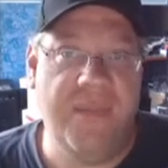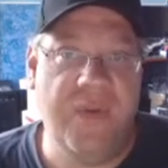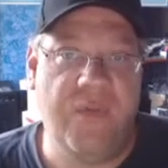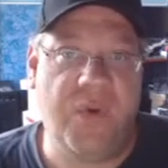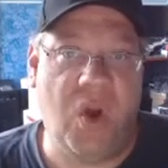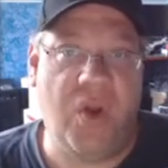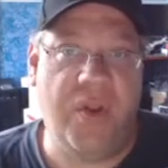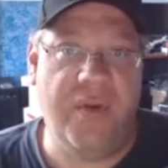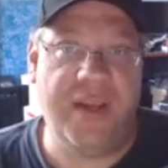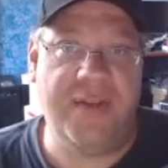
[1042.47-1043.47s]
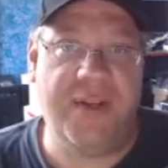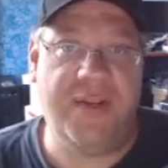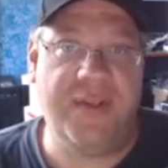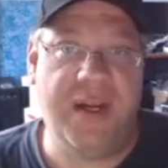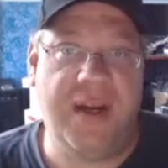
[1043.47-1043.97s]
For all the
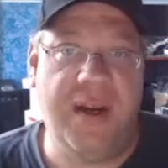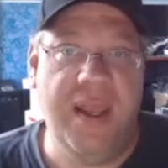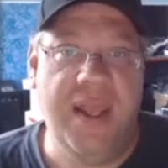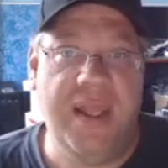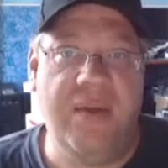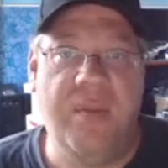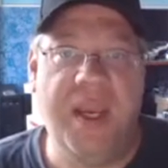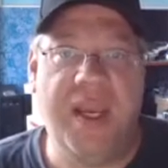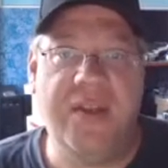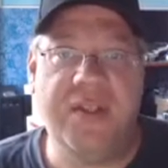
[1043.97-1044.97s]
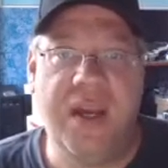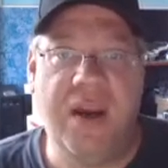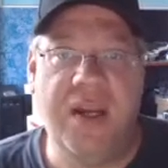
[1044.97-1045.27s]
residents there, they will make it as scary as